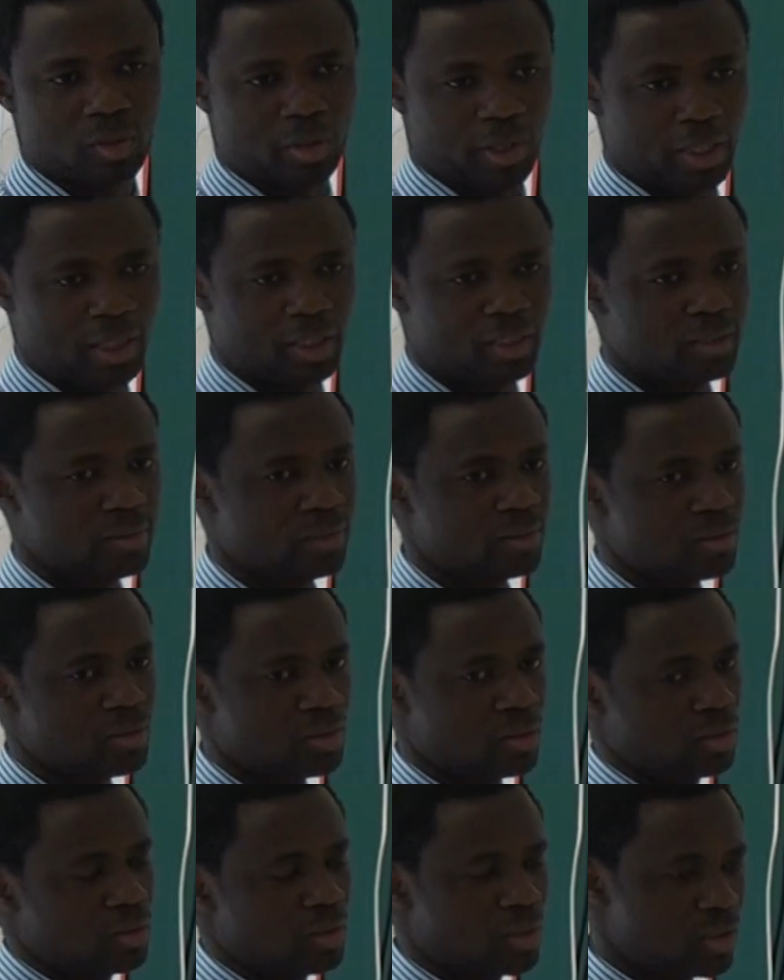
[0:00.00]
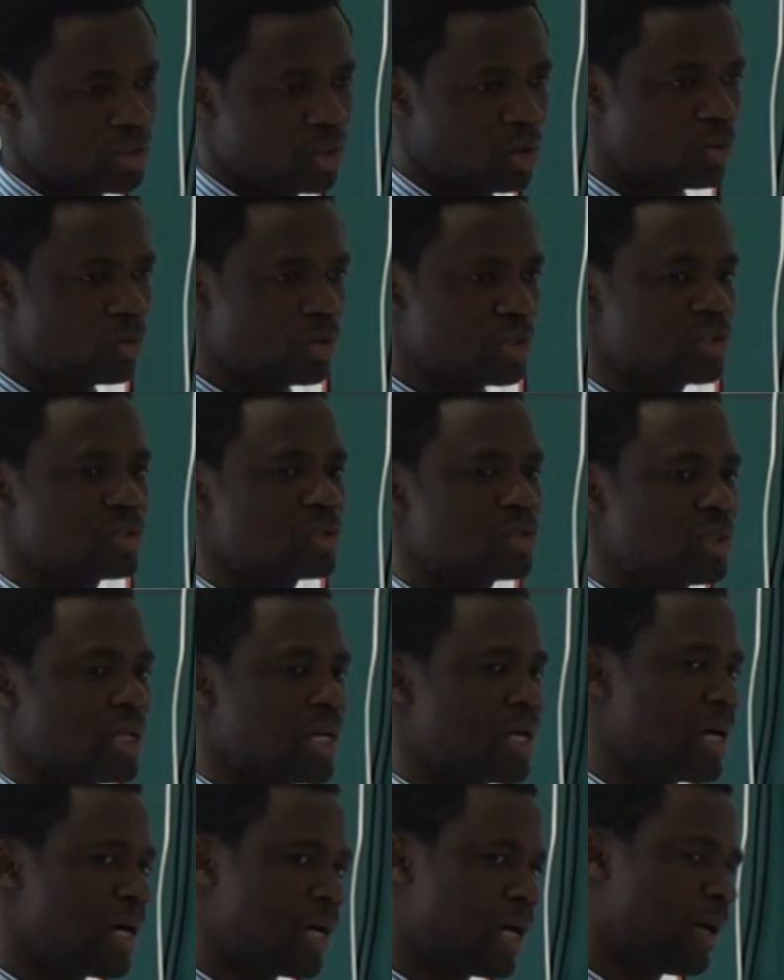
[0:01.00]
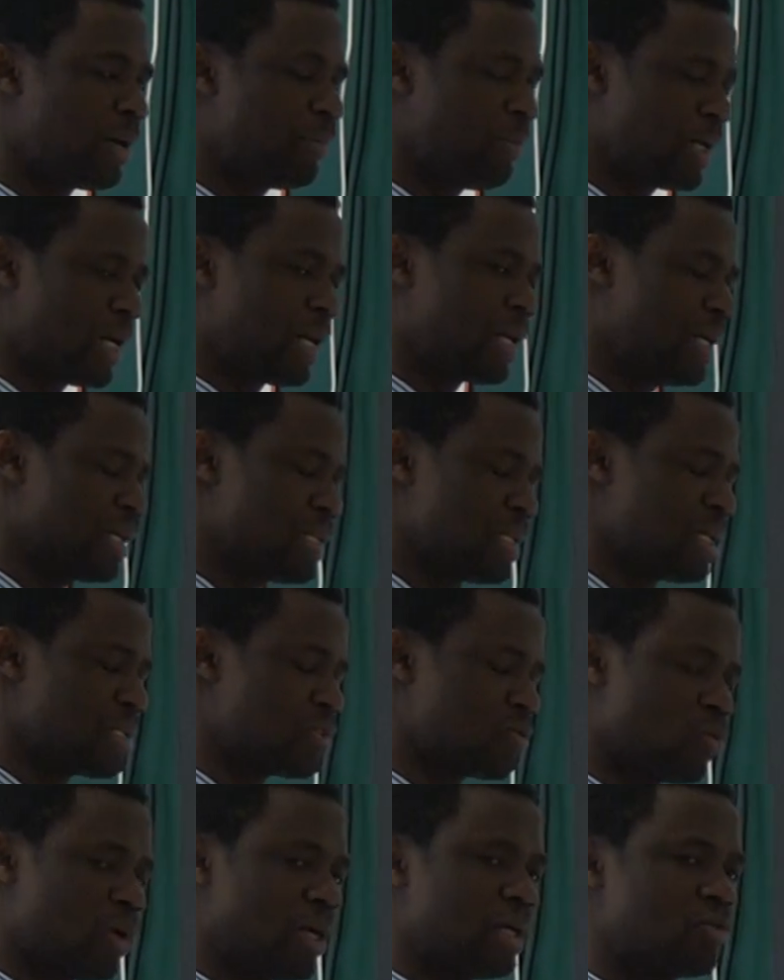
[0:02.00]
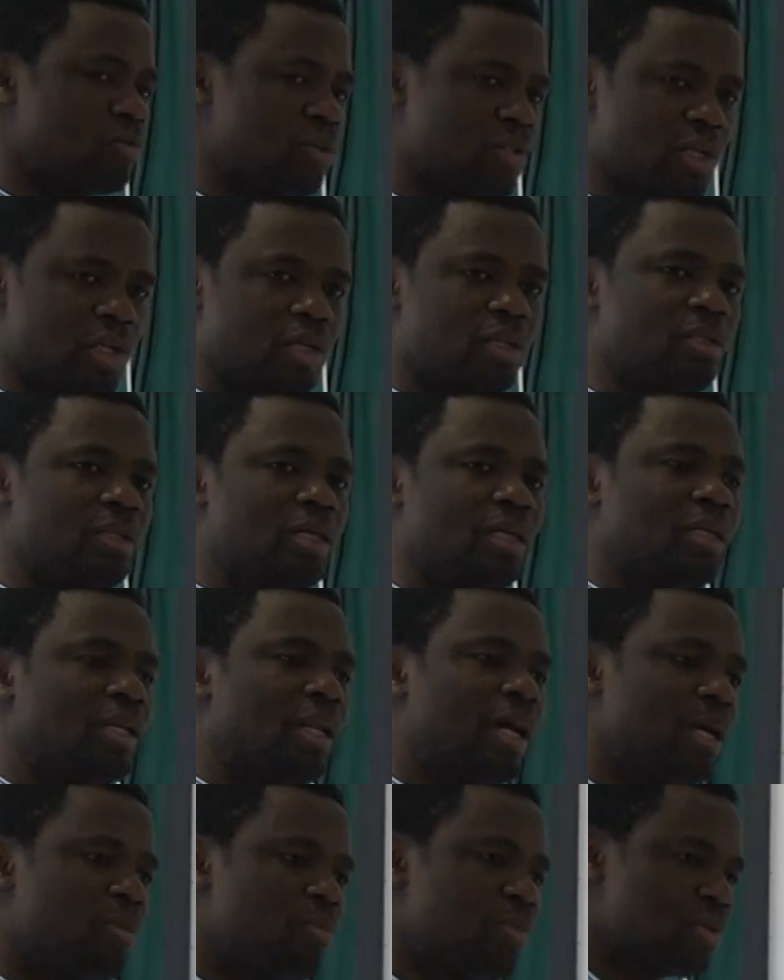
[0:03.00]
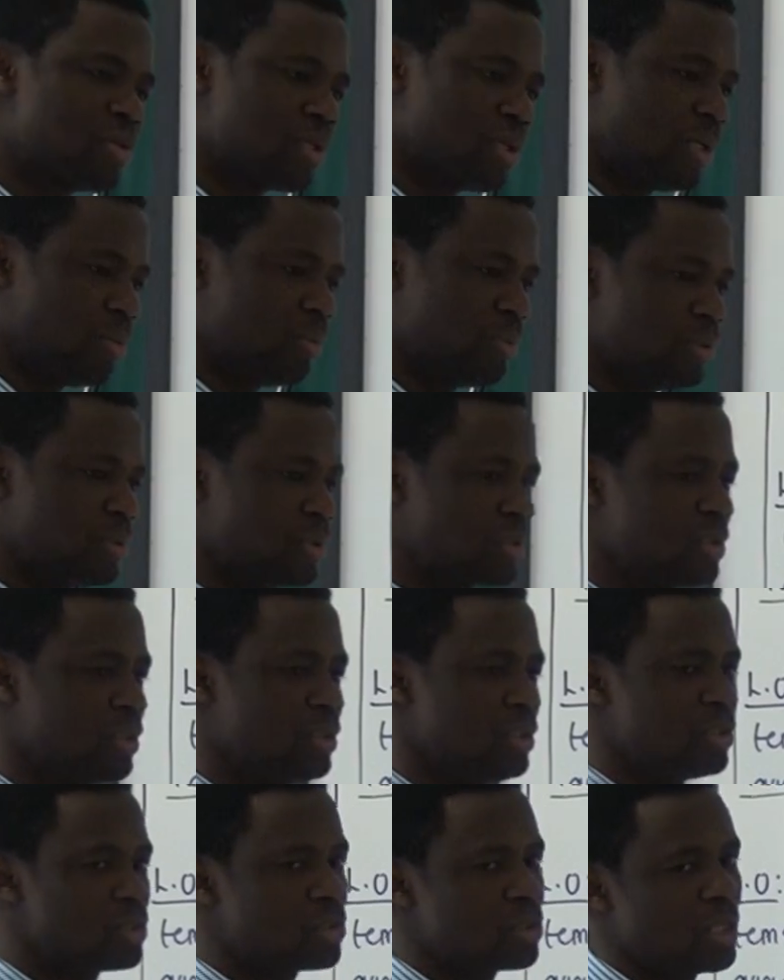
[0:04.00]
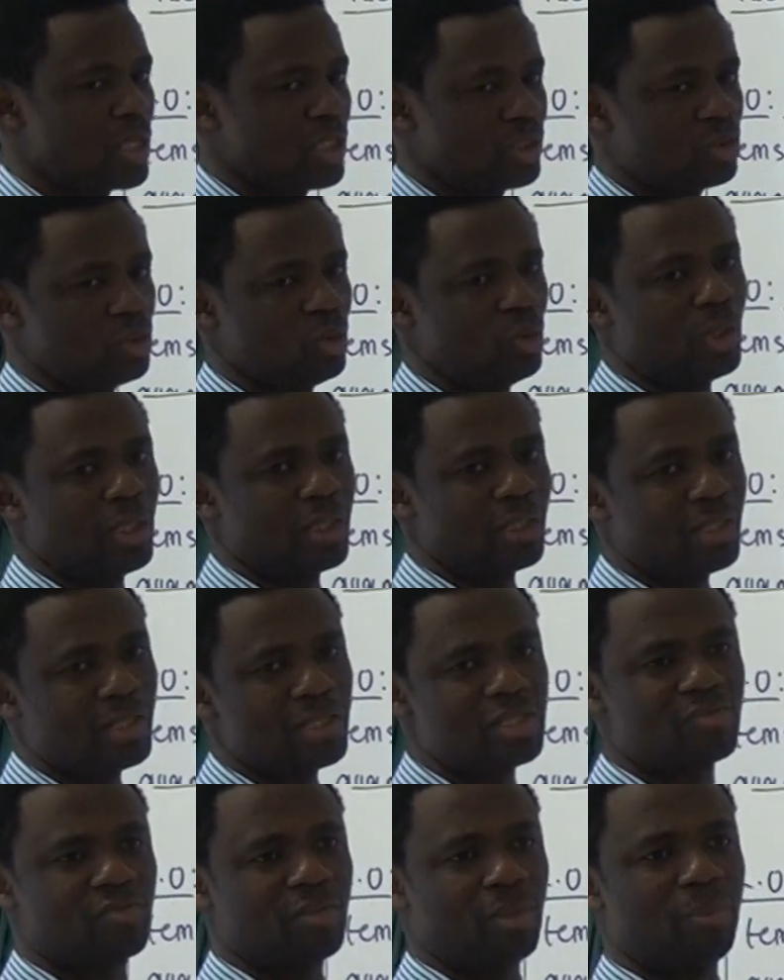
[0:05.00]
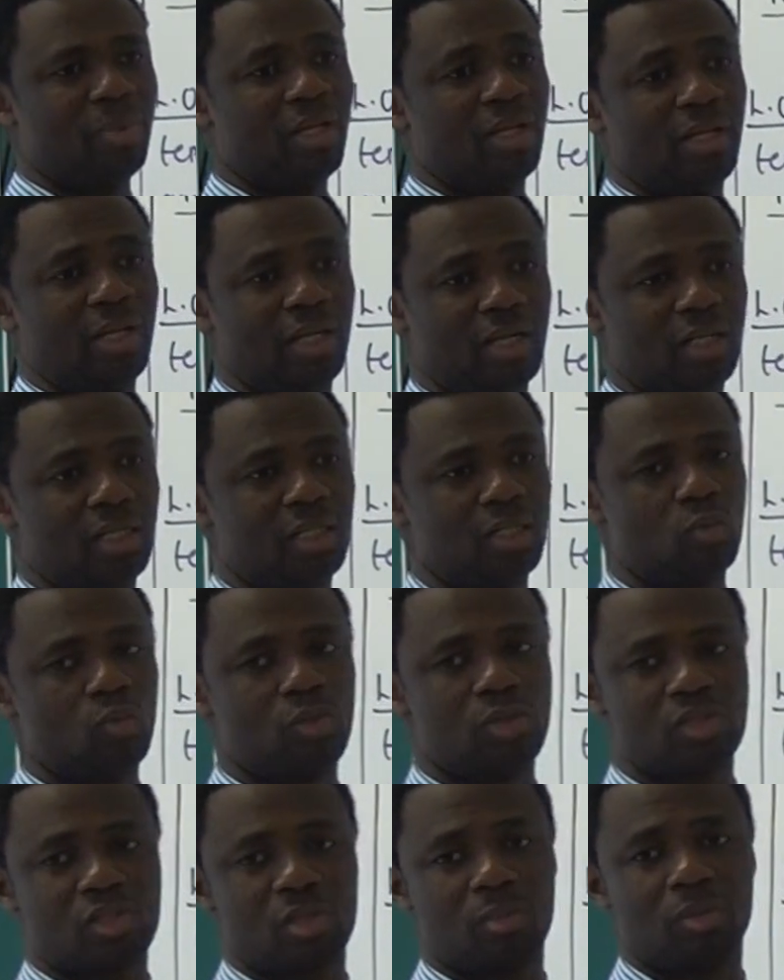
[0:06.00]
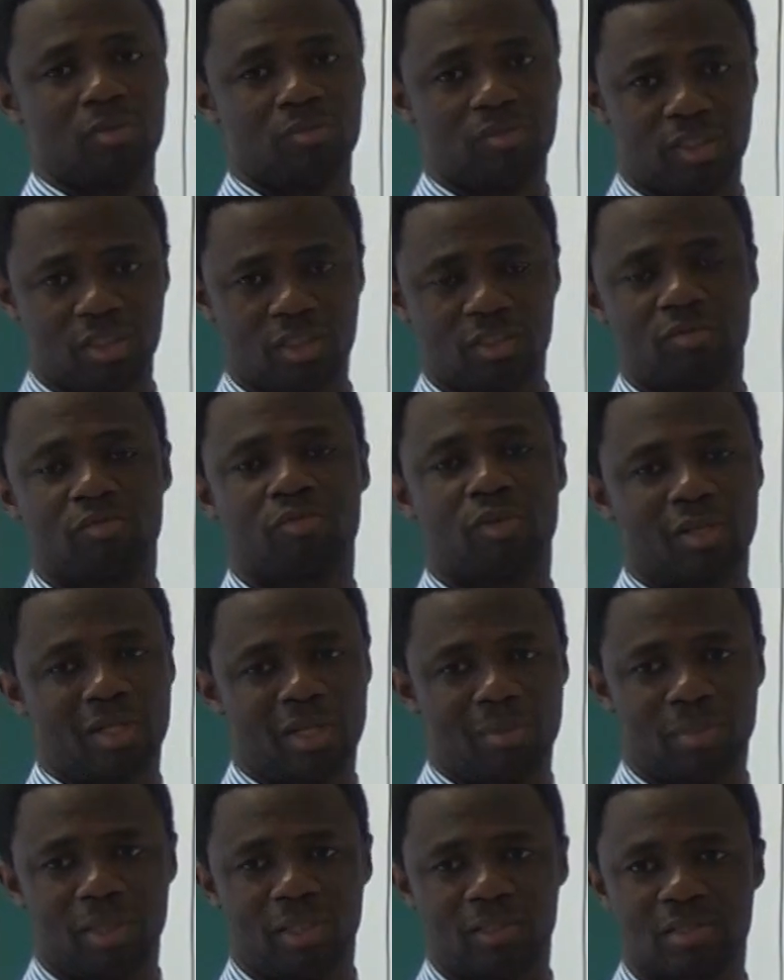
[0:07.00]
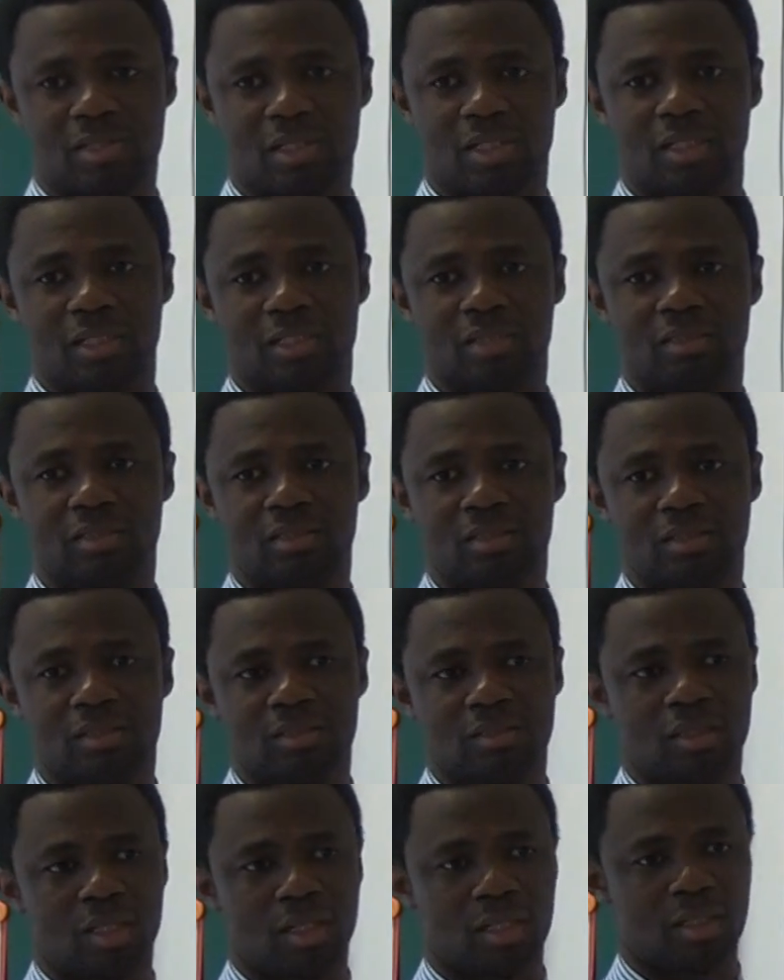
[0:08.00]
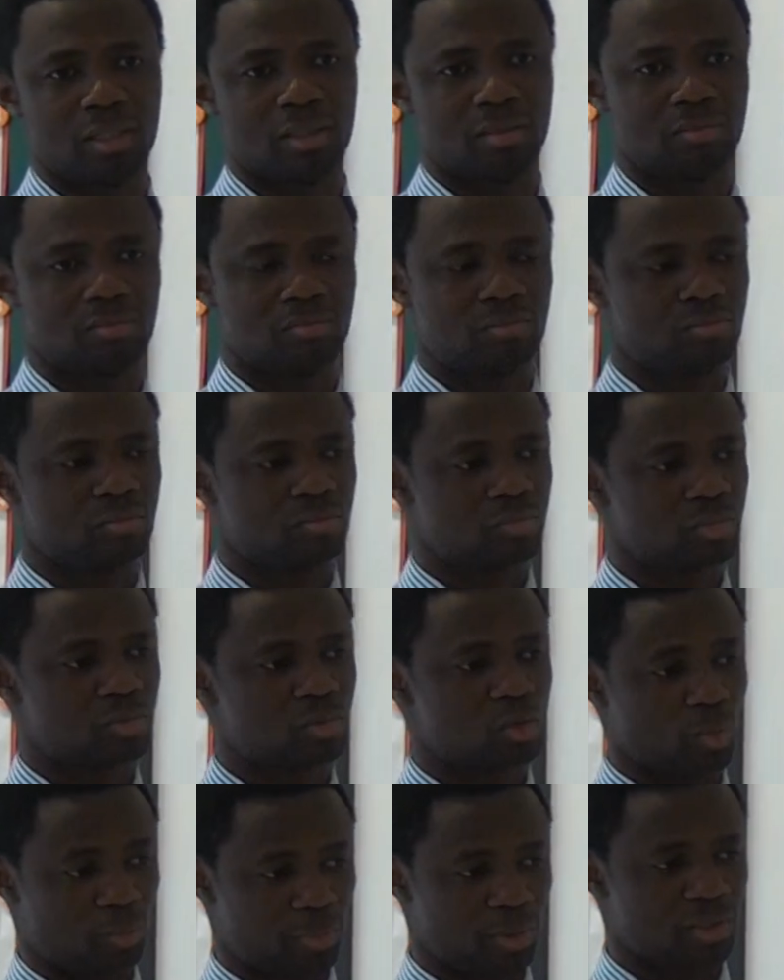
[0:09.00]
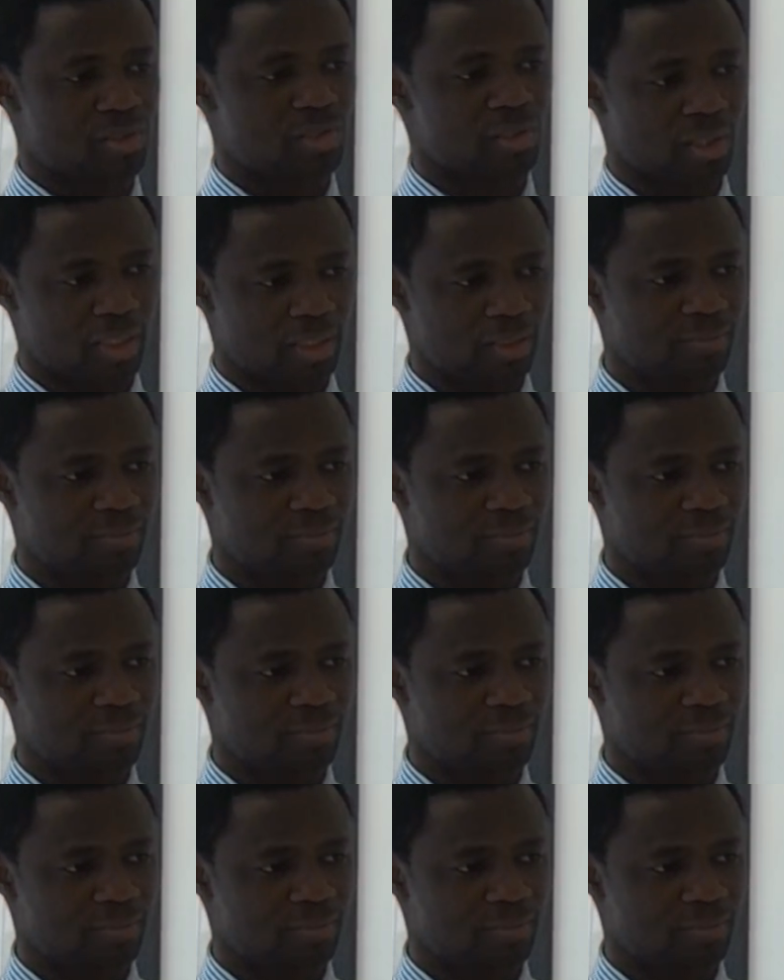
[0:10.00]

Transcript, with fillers: Okay? So it's always, I, I, I guess that's why it was in IB syllabus, so that you are at least familiar with some of the fundamental uh, topics